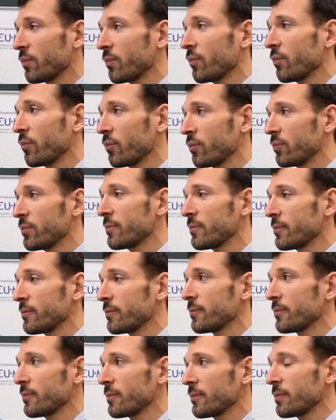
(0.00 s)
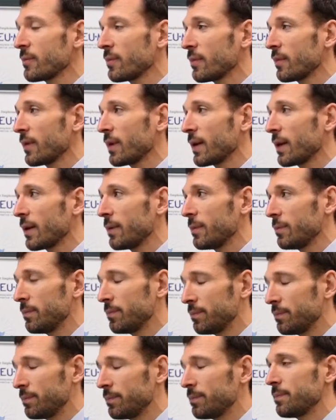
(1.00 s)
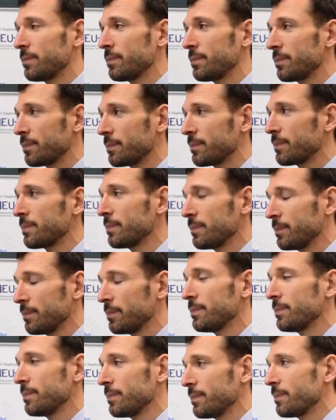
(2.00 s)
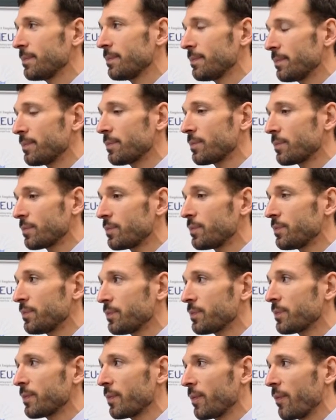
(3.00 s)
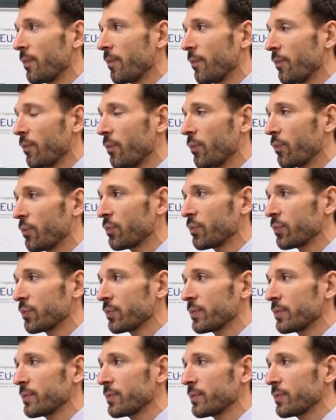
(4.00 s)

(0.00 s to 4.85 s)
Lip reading: The person shown says nothing.